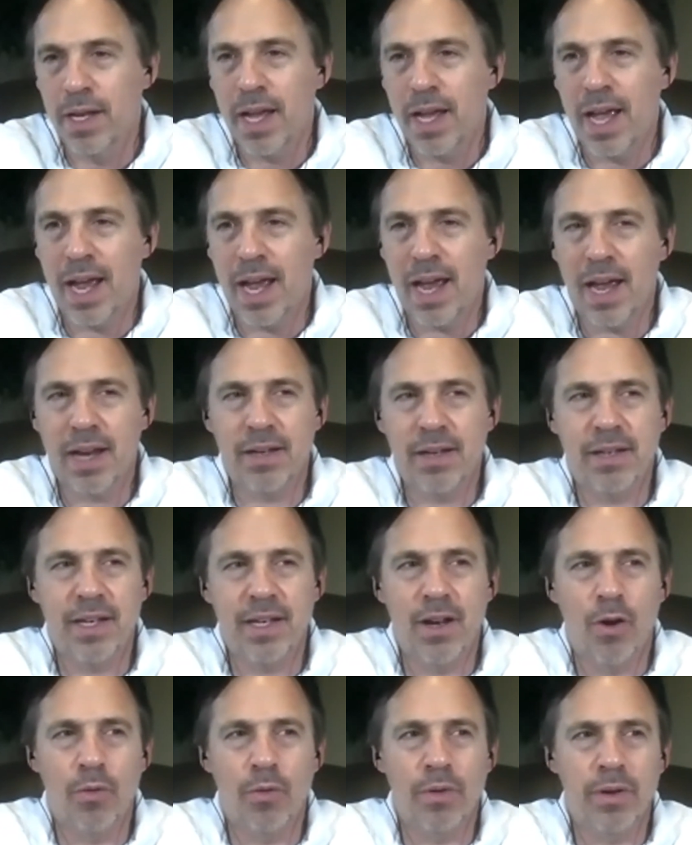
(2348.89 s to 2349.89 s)
And,
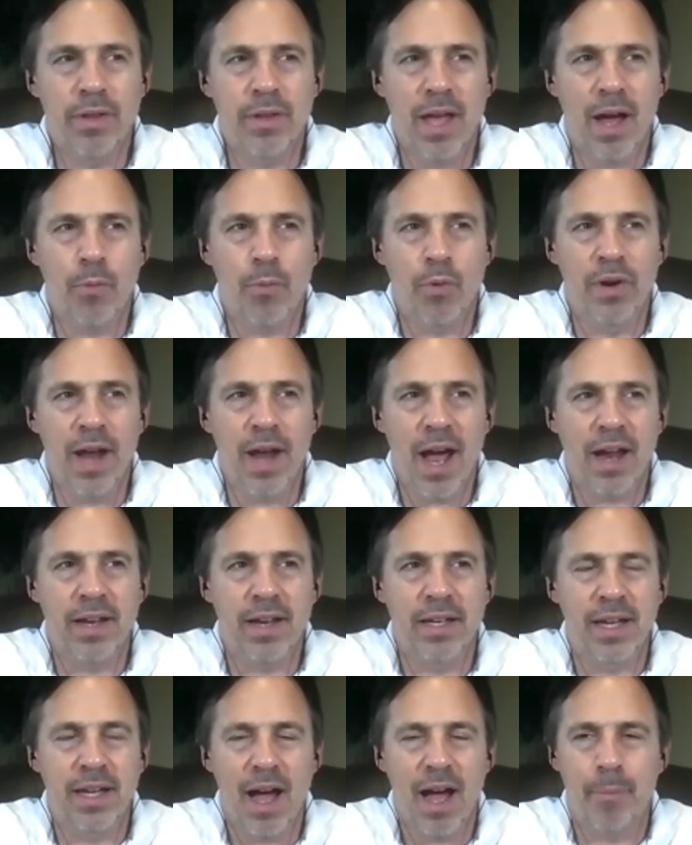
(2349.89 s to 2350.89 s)
that we're not in
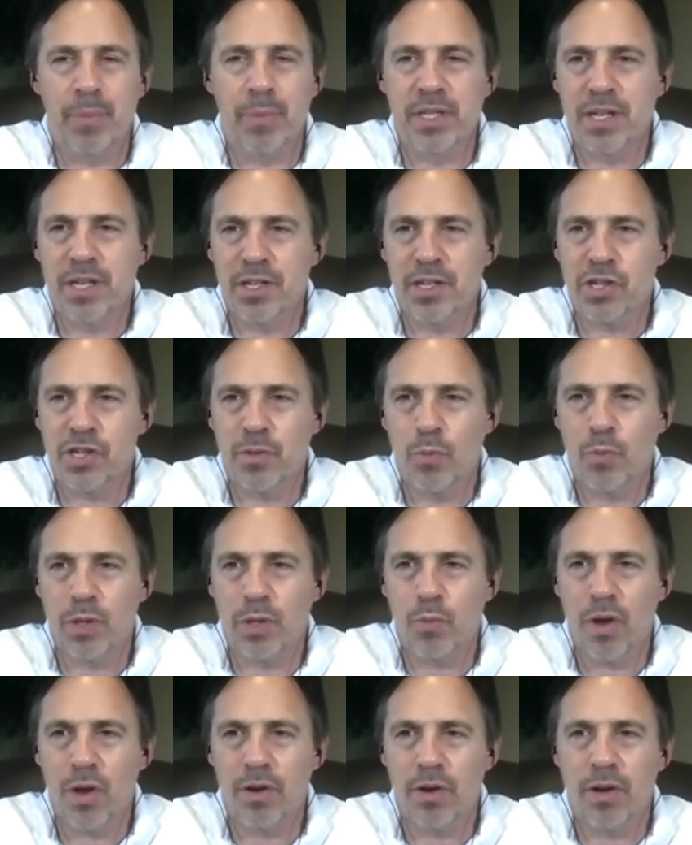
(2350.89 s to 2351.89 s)
competition with
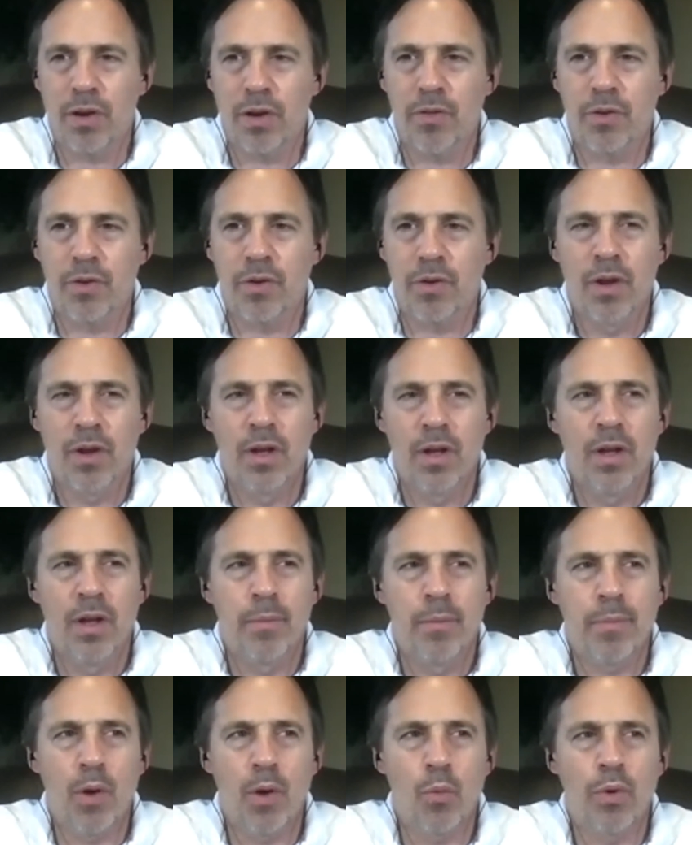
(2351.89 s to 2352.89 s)
one another,
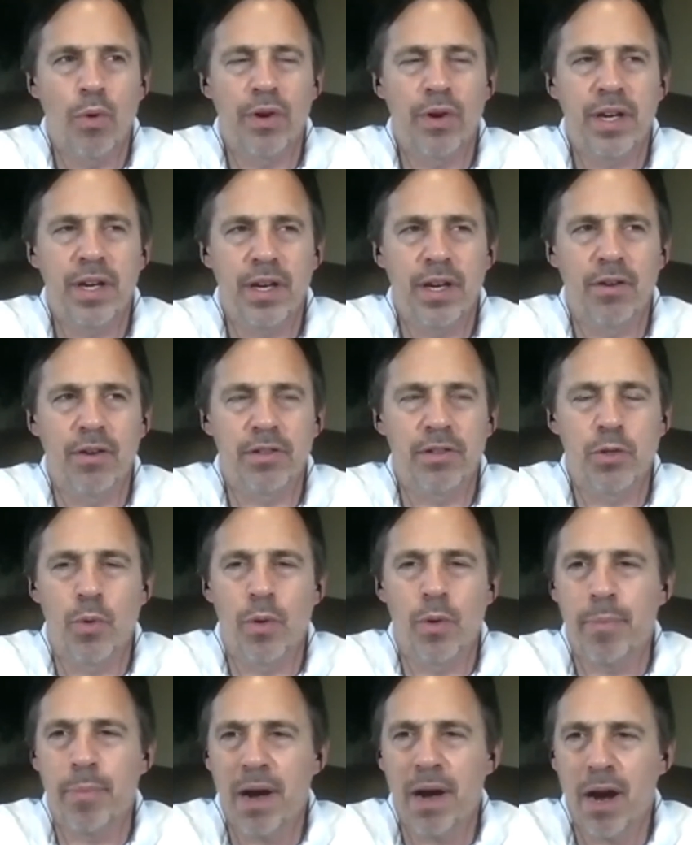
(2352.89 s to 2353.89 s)
but we're here to
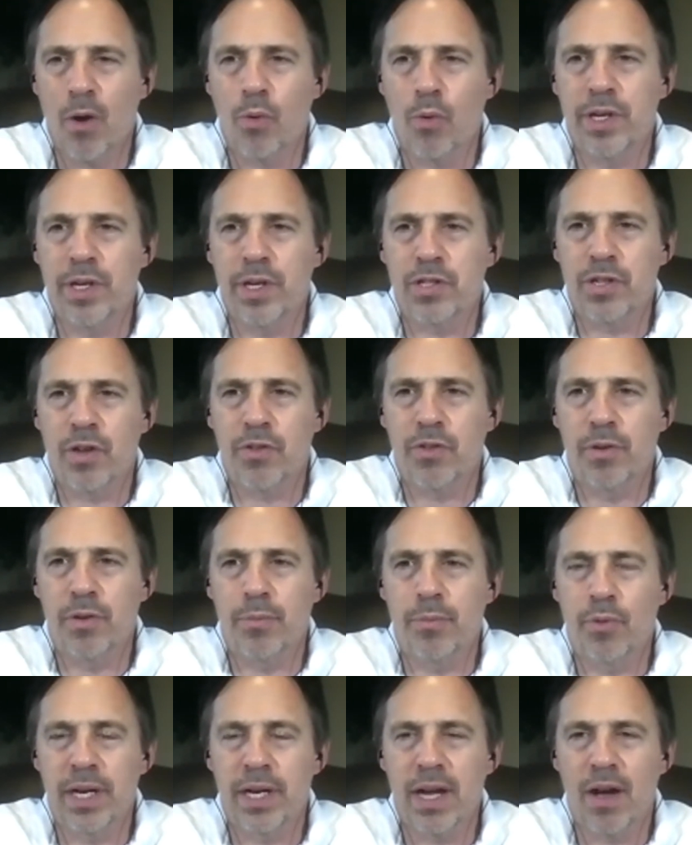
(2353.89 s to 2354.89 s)
empower each other to
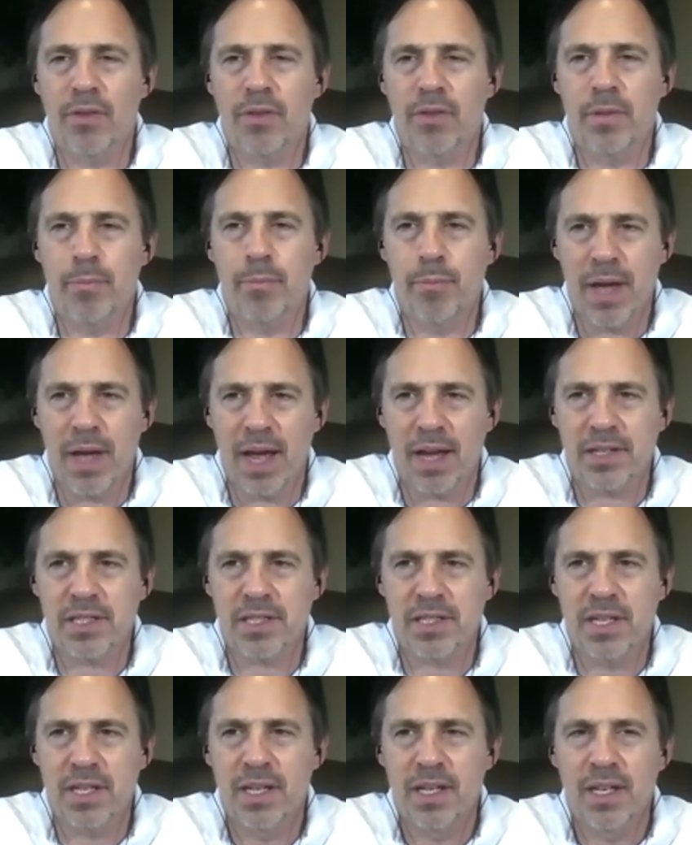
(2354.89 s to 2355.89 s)
bring out the best,
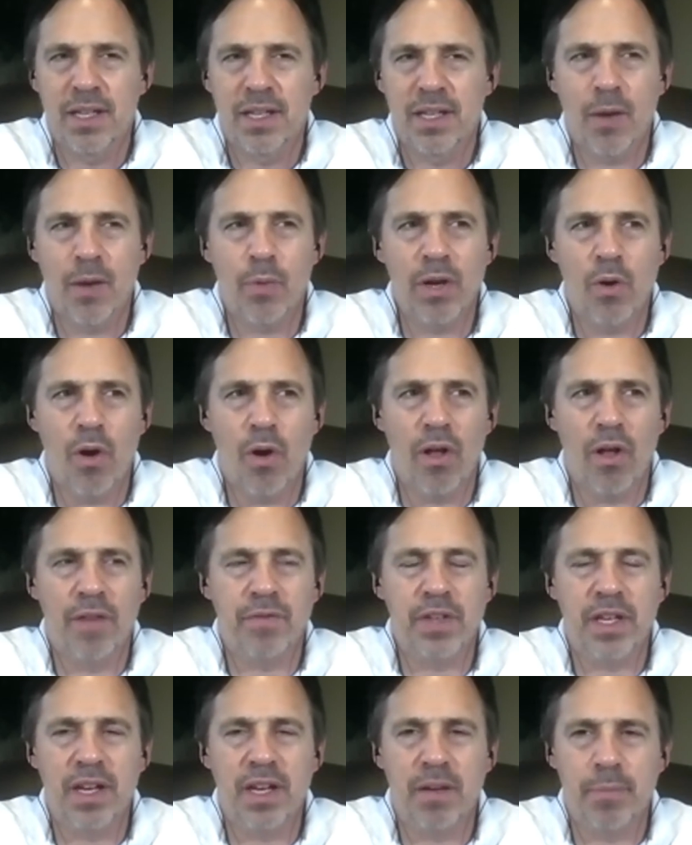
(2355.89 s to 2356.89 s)
that we all have
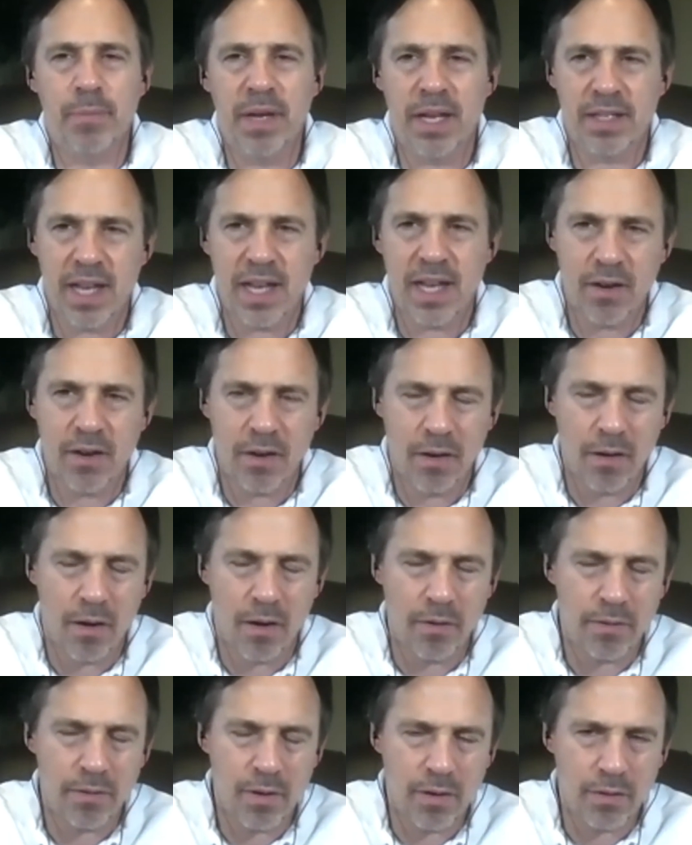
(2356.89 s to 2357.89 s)
to take our
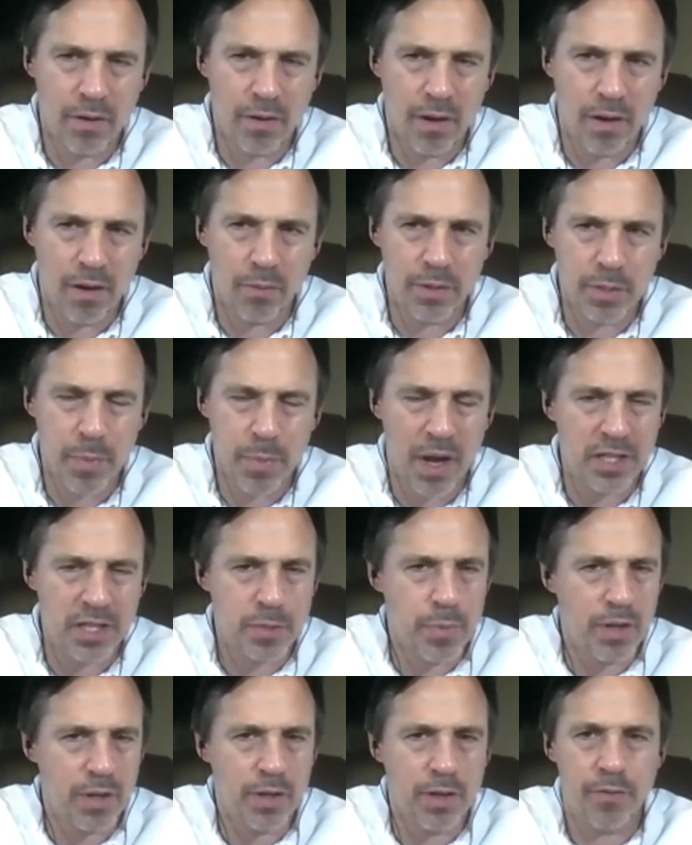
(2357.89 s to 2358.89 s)

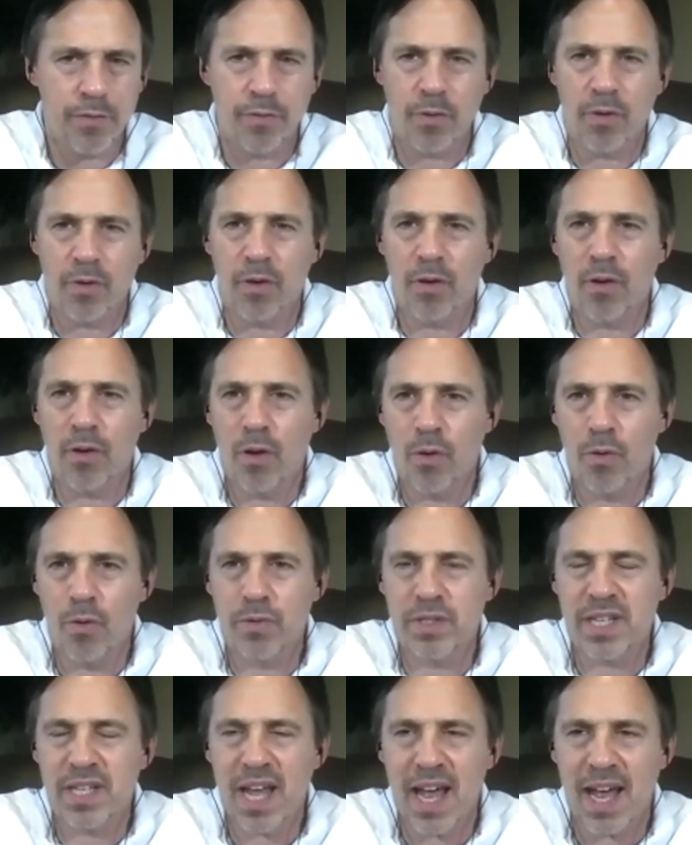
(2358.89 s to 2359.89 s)
responsibility for our own
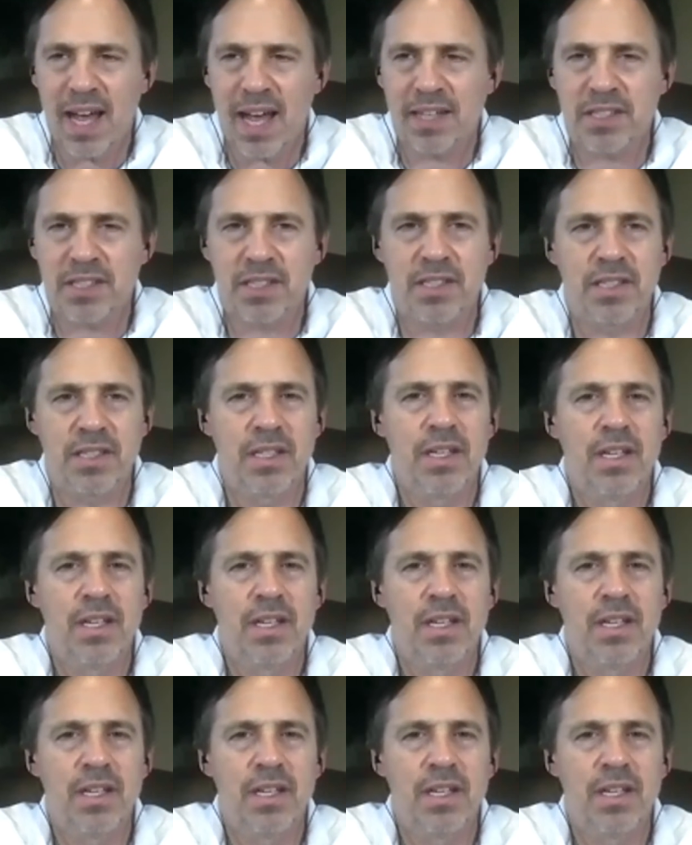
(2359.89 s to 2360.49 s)
tasks